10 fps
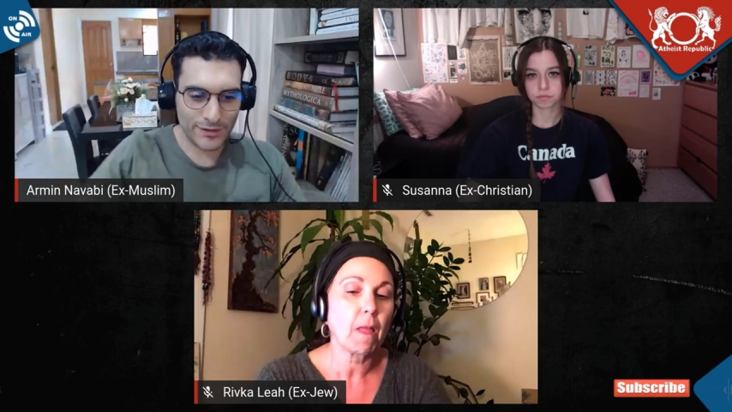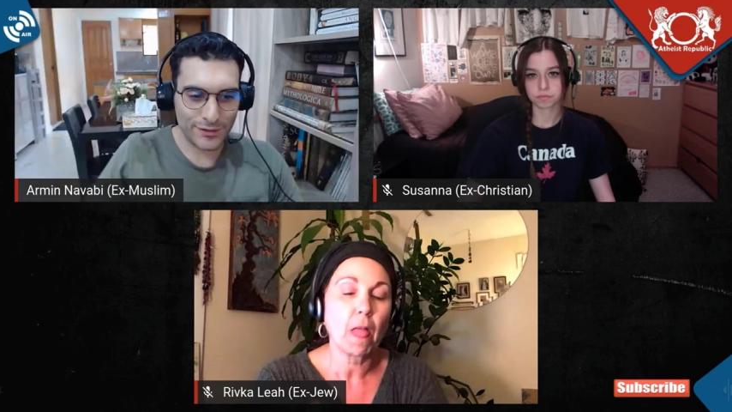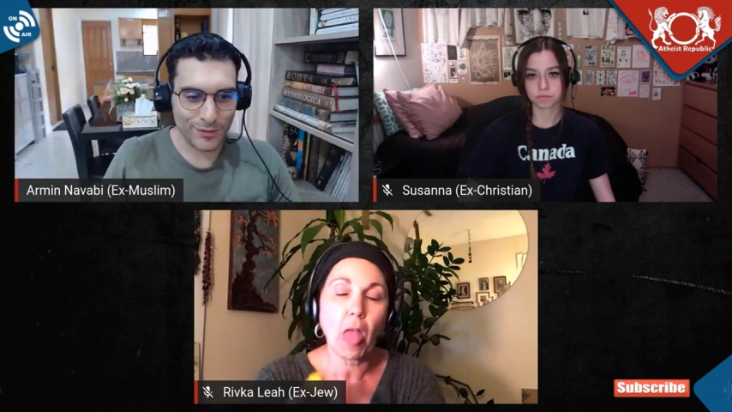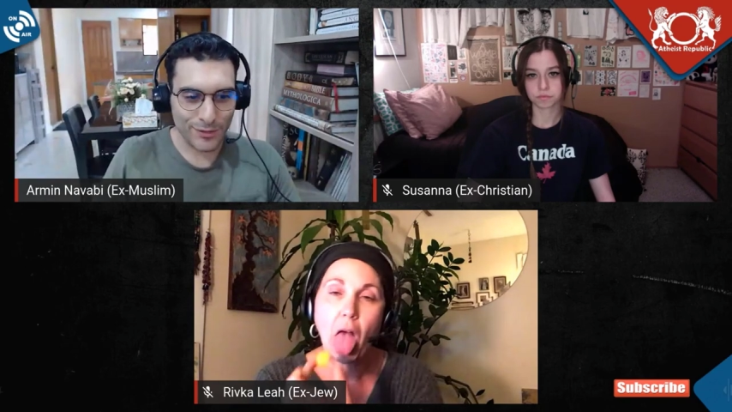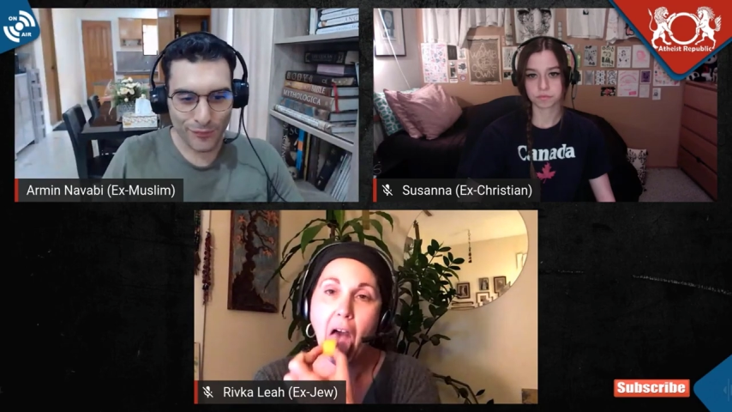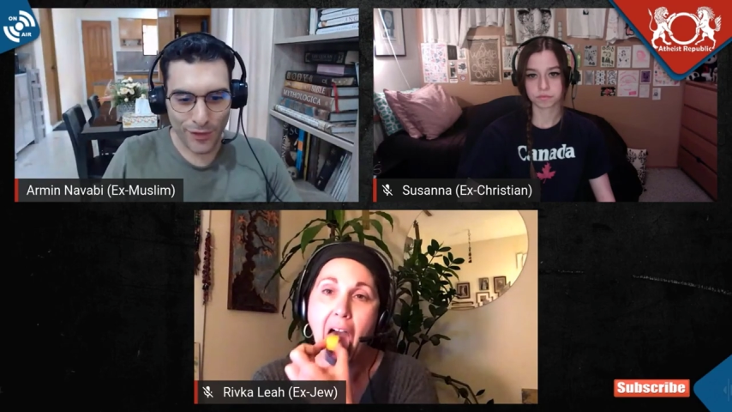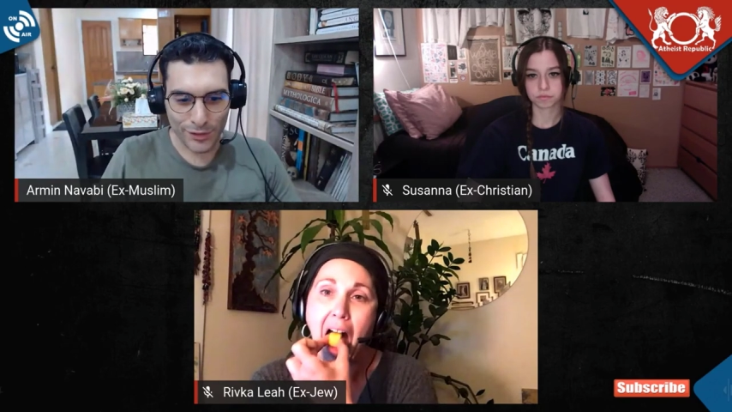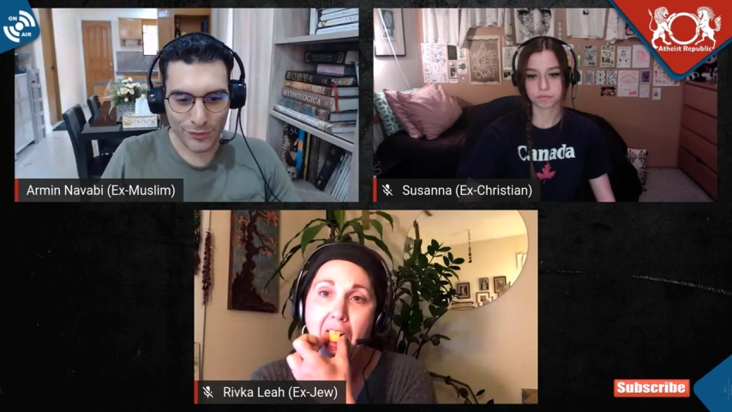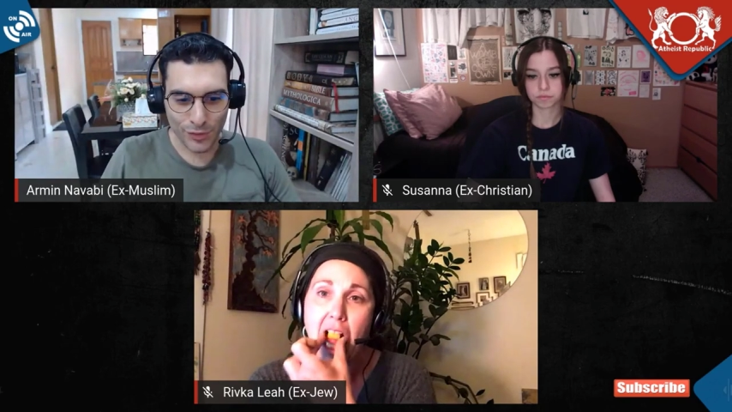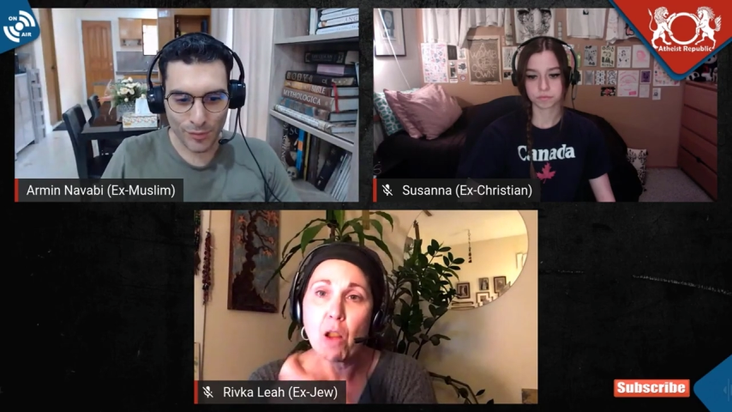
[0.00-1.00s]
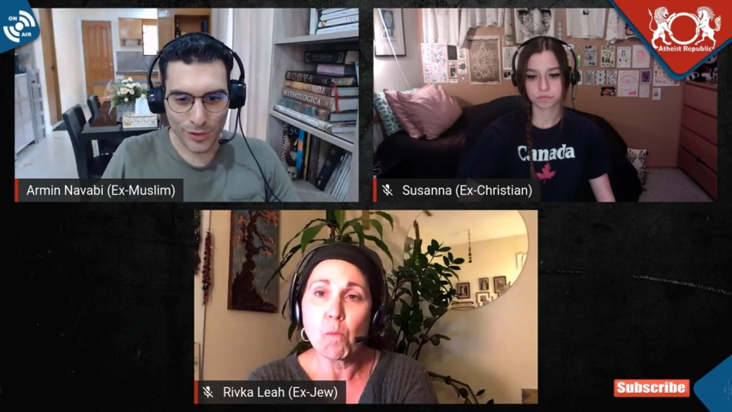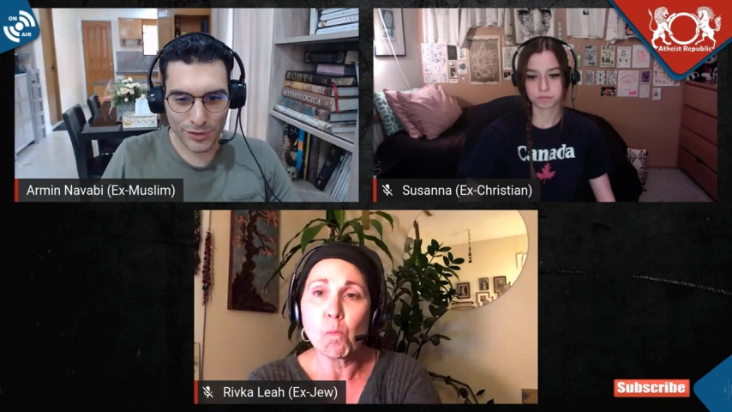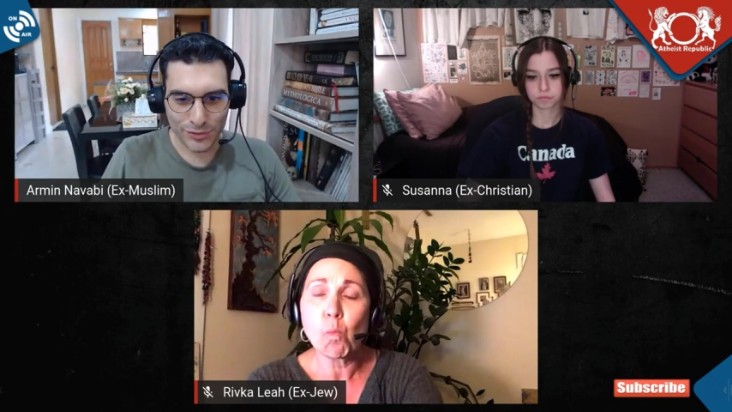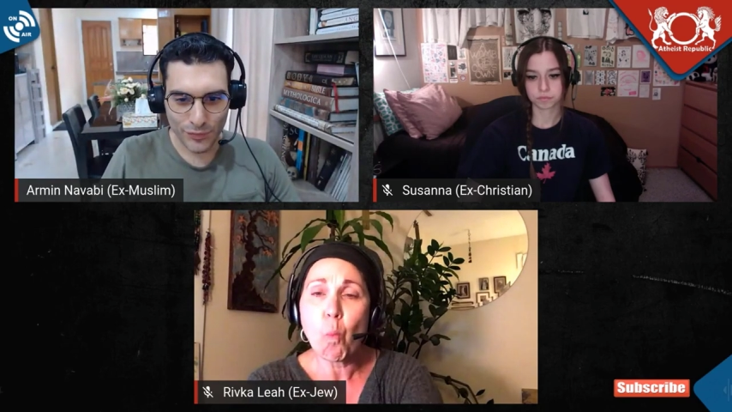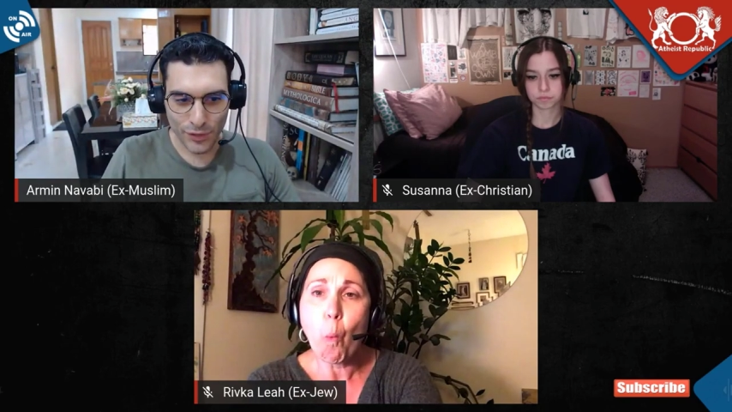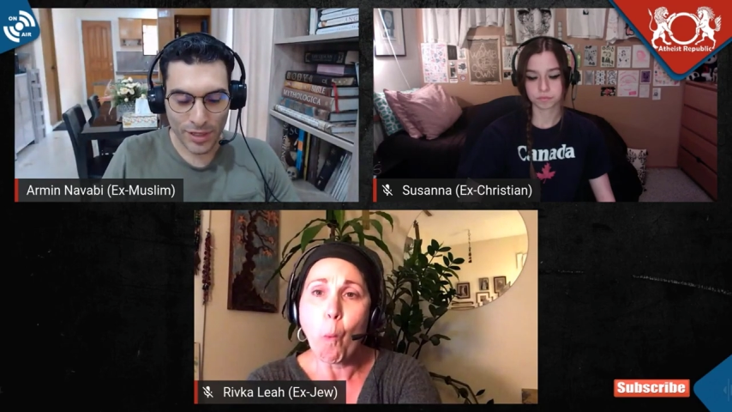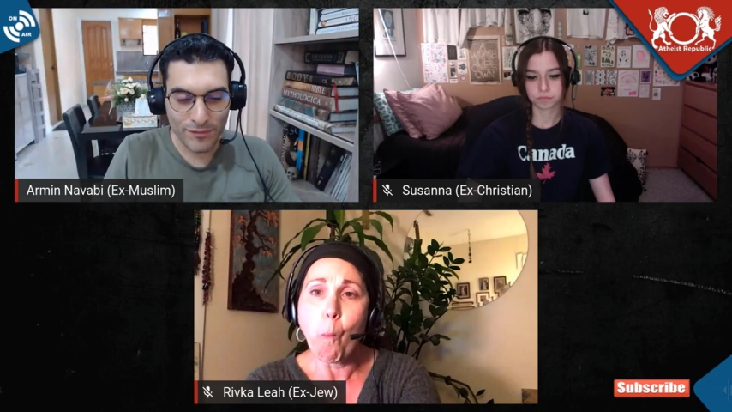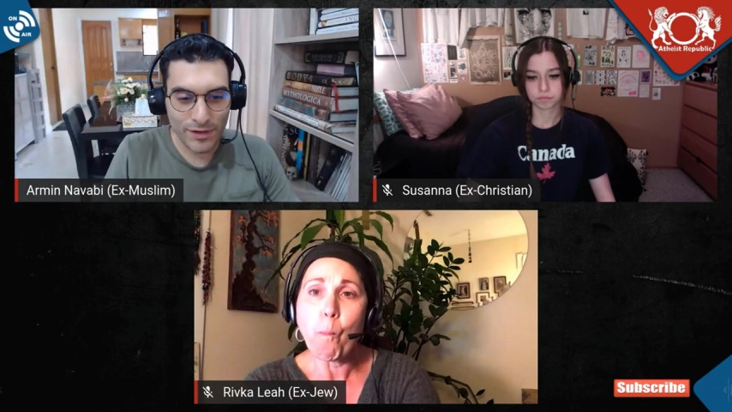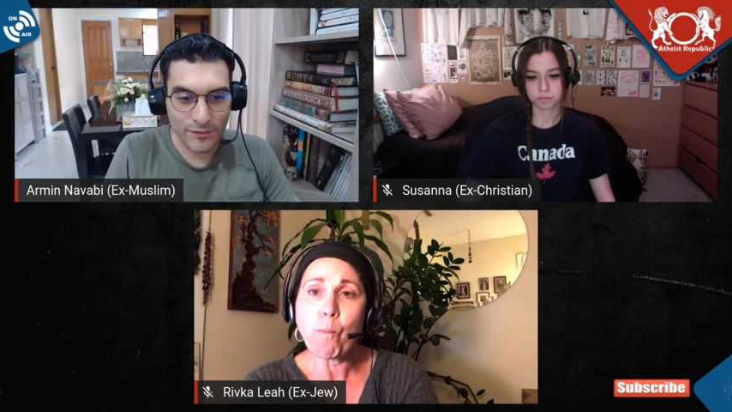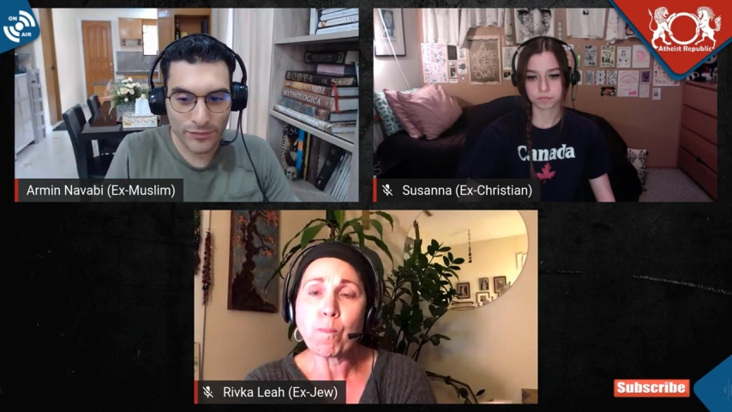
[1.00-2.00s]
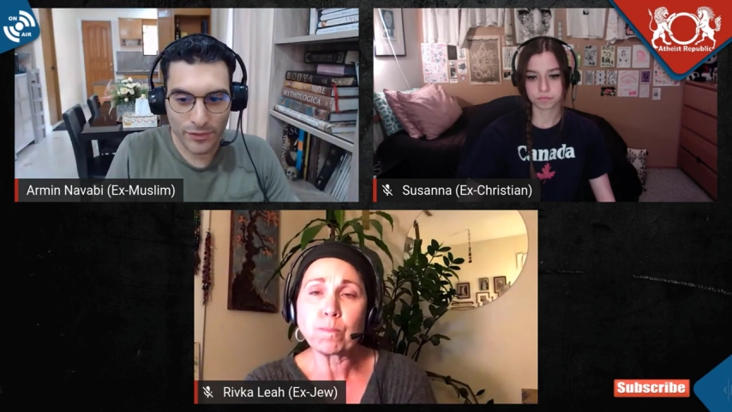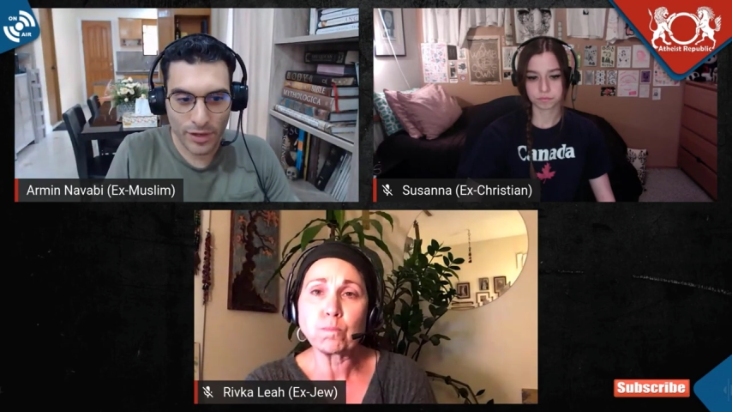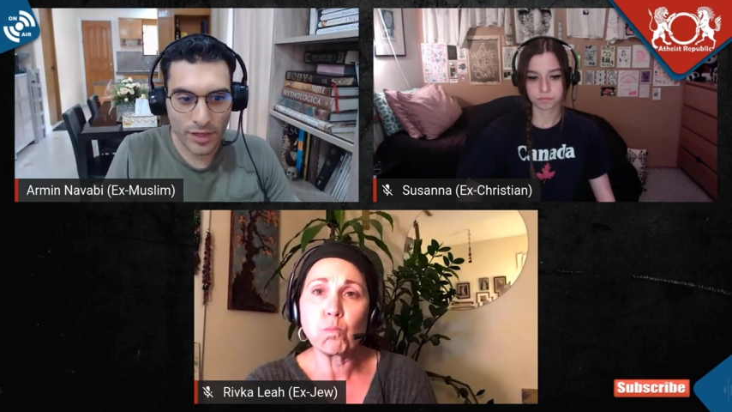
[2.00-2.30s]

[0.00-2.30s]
Speaker 1: has fought so much for. Even if